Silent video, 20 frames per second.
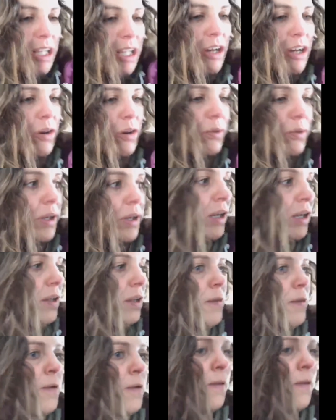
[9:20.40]
Malone?
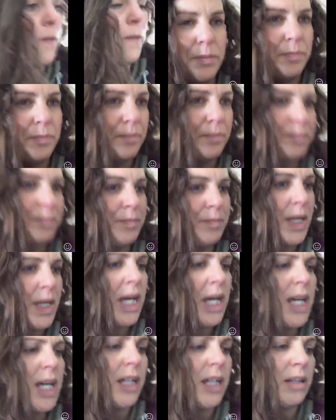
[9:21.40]

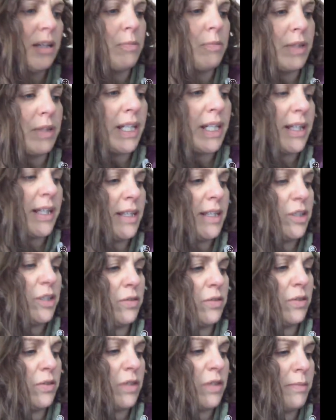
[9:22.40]
Kimberly, I think
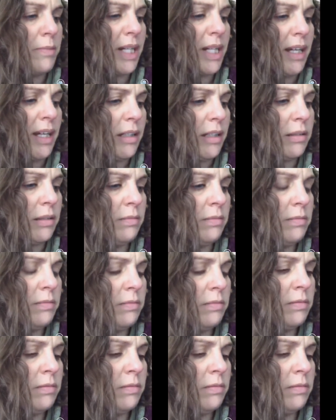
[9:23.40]
you're Lori McKenna.